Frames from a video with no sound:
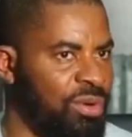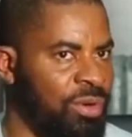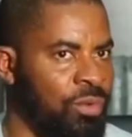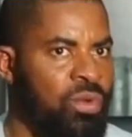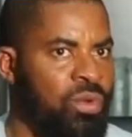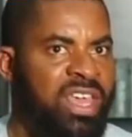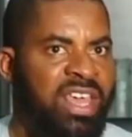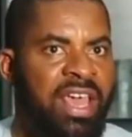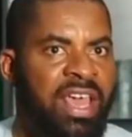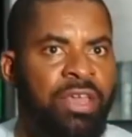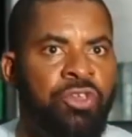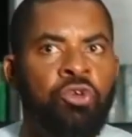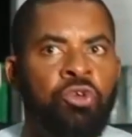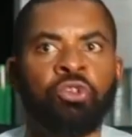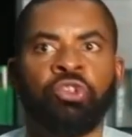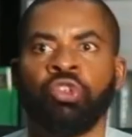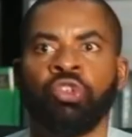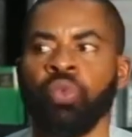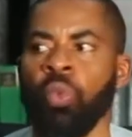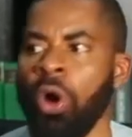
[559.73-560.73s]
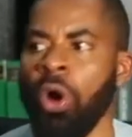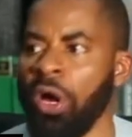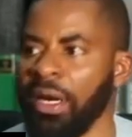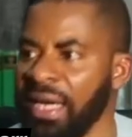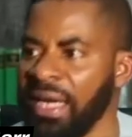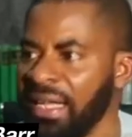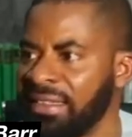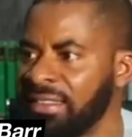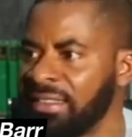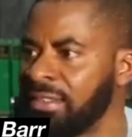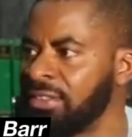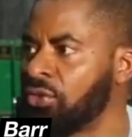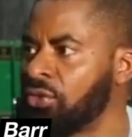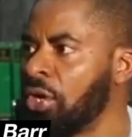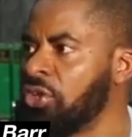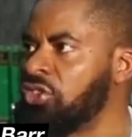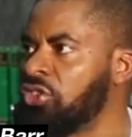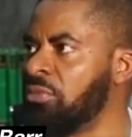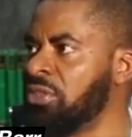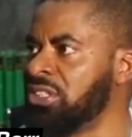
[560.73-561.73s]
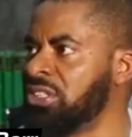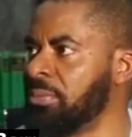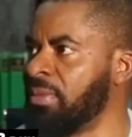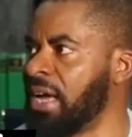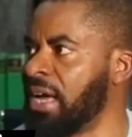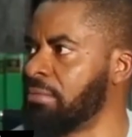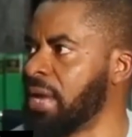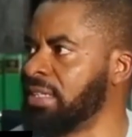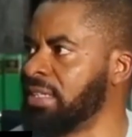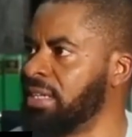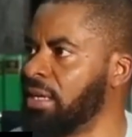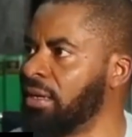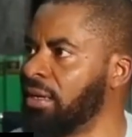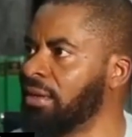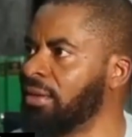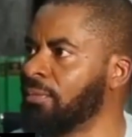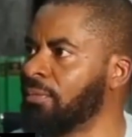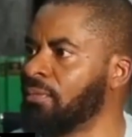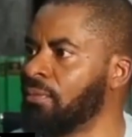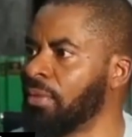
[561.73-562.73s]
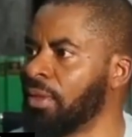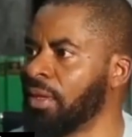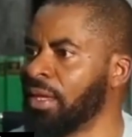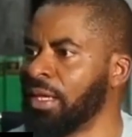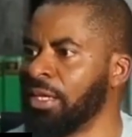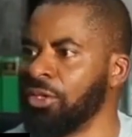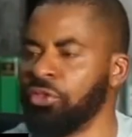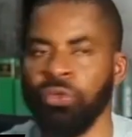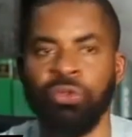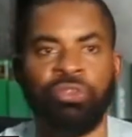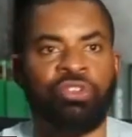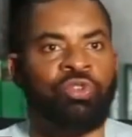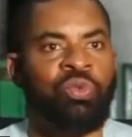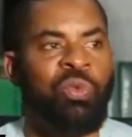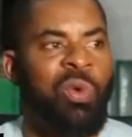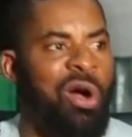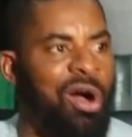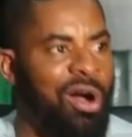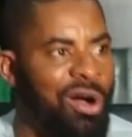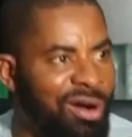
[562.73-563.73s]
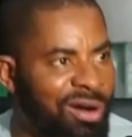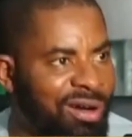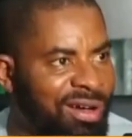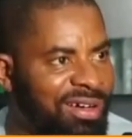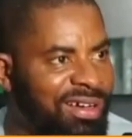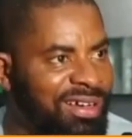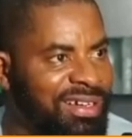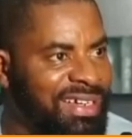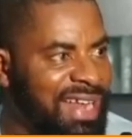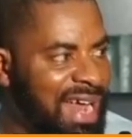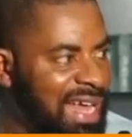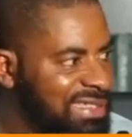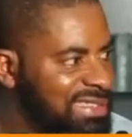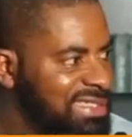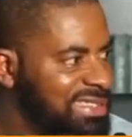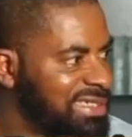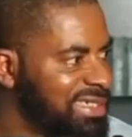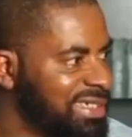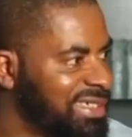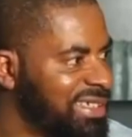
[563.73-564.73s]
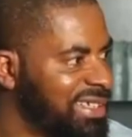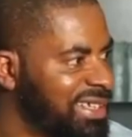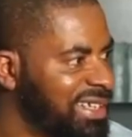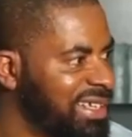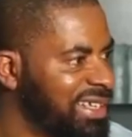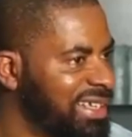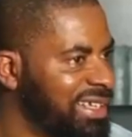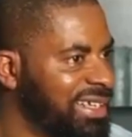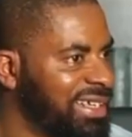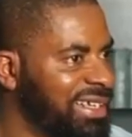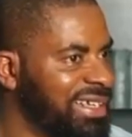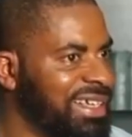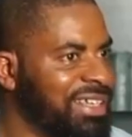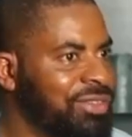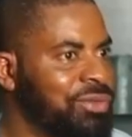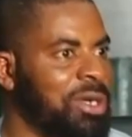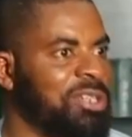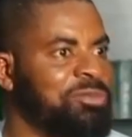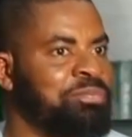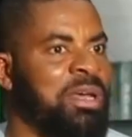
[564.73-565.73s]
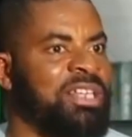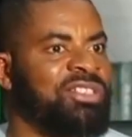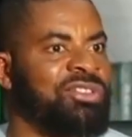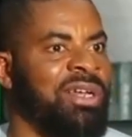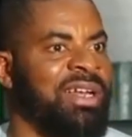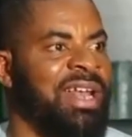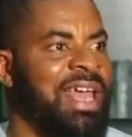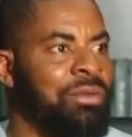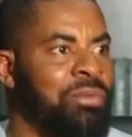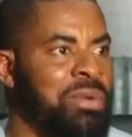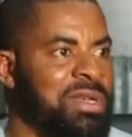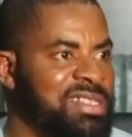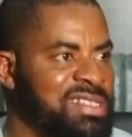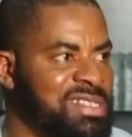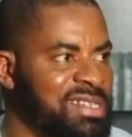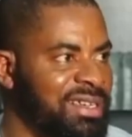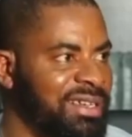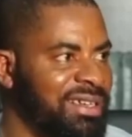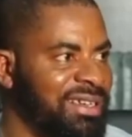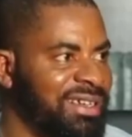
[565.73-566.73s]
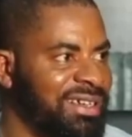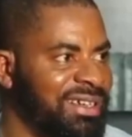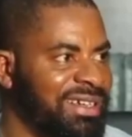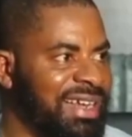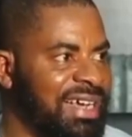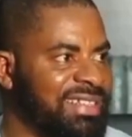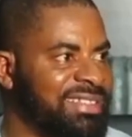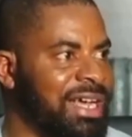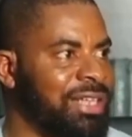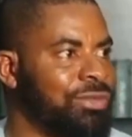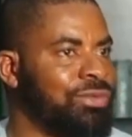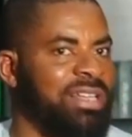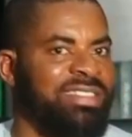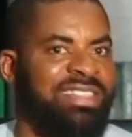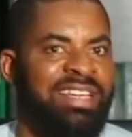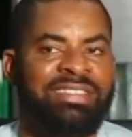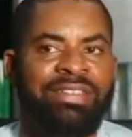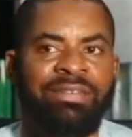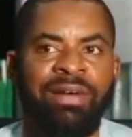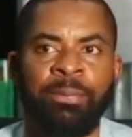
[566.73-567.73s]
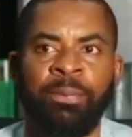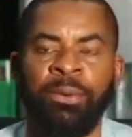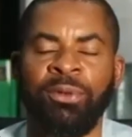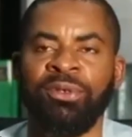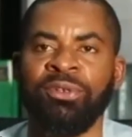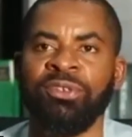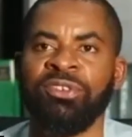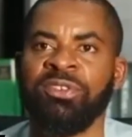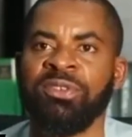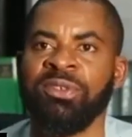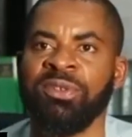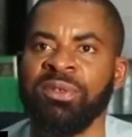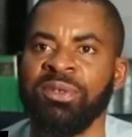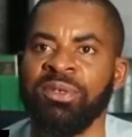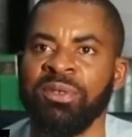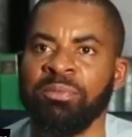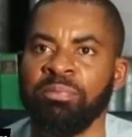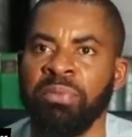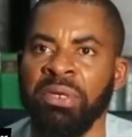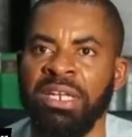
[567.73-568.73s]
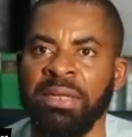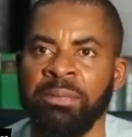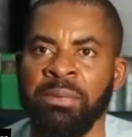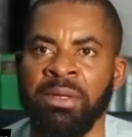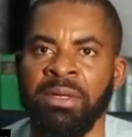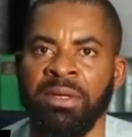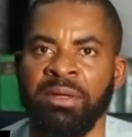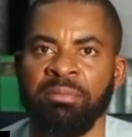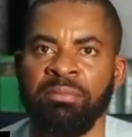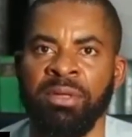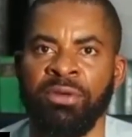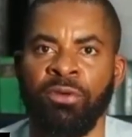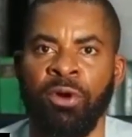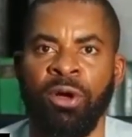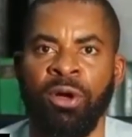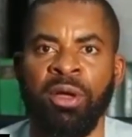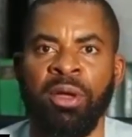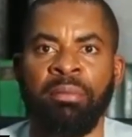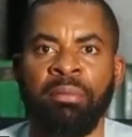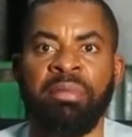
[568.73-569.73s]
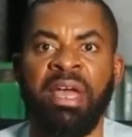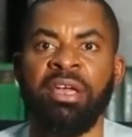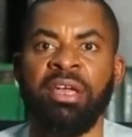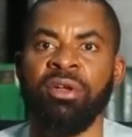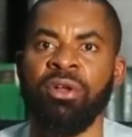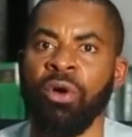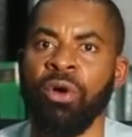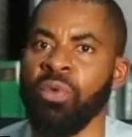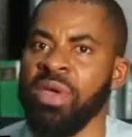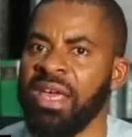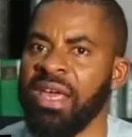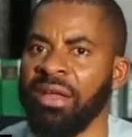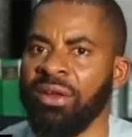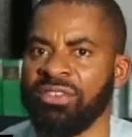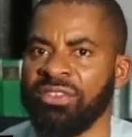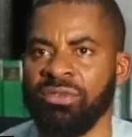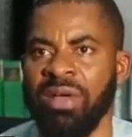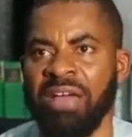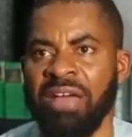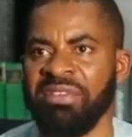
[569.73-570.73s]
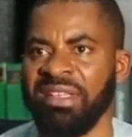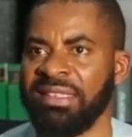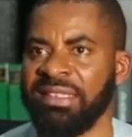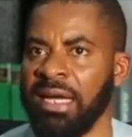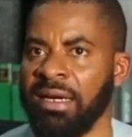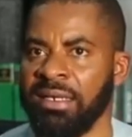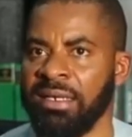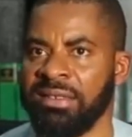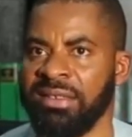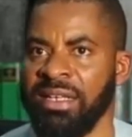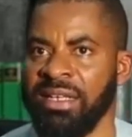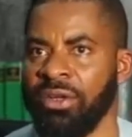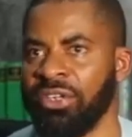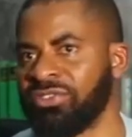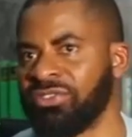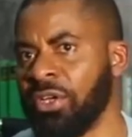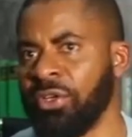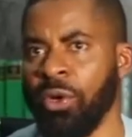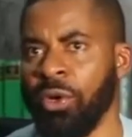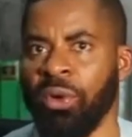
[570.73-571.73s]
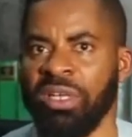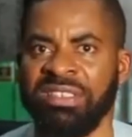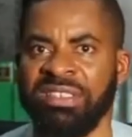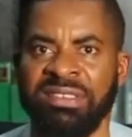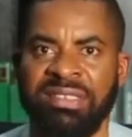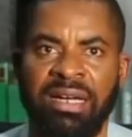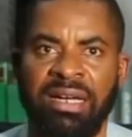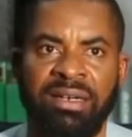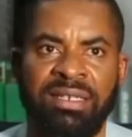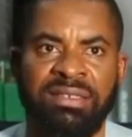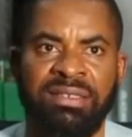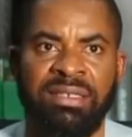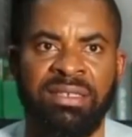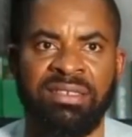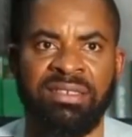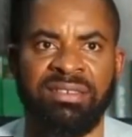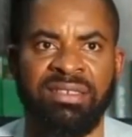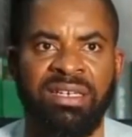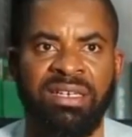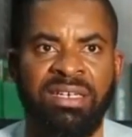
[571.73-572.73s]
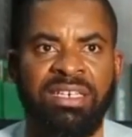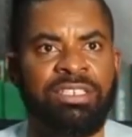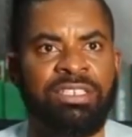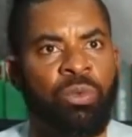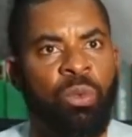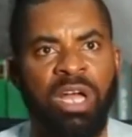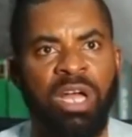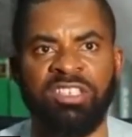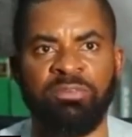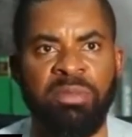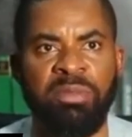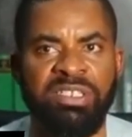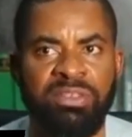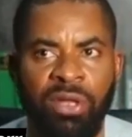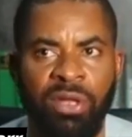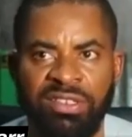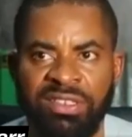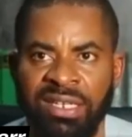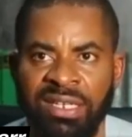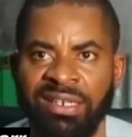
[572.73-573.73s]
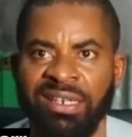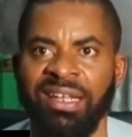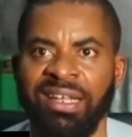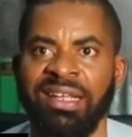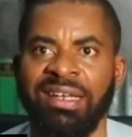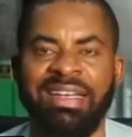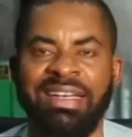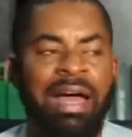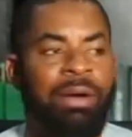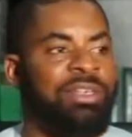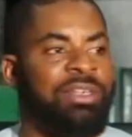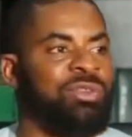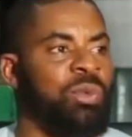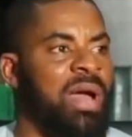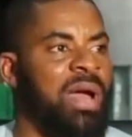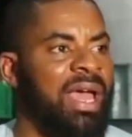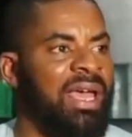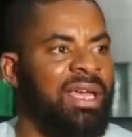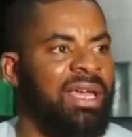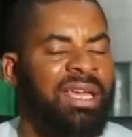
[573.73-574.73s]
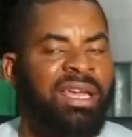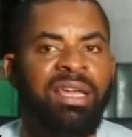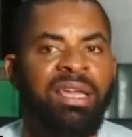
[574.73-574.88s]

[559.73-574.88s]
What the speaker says: Wike, you swore that it is going to be Jimmy Agbaje. You swore that it was based on equity, that Southwest has never produced PDP before. But you know, Wike does not have integrity. He does not know what integrity is. His words mean nothing. That was why